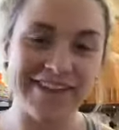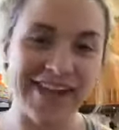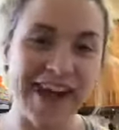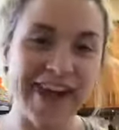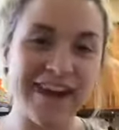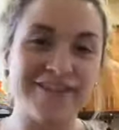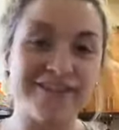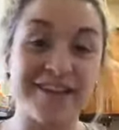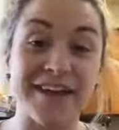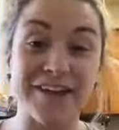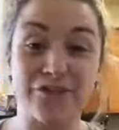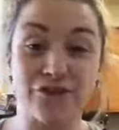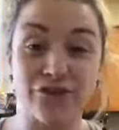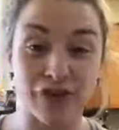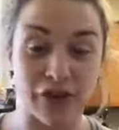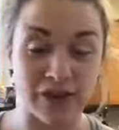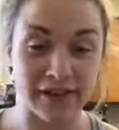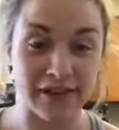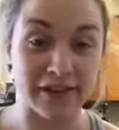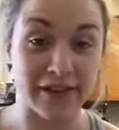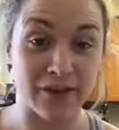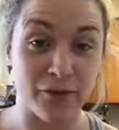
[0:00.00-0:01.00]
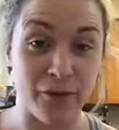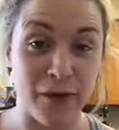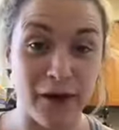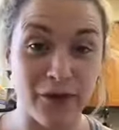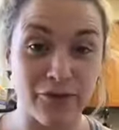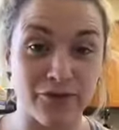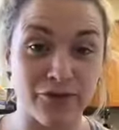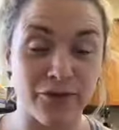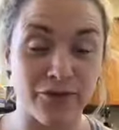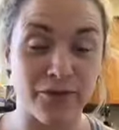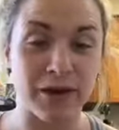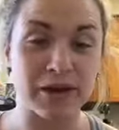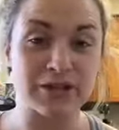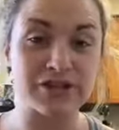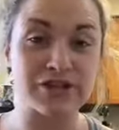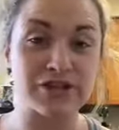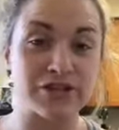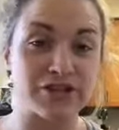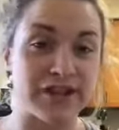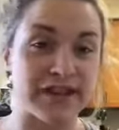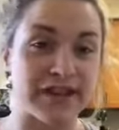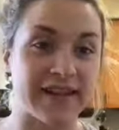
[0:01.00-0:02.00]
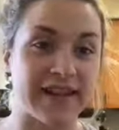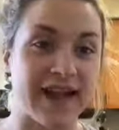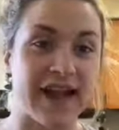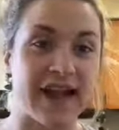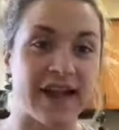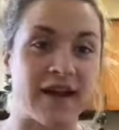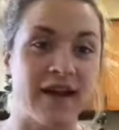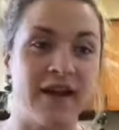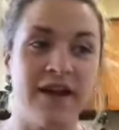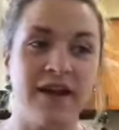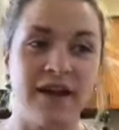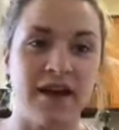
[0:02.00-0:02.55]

that if that stresses you out too much to just say,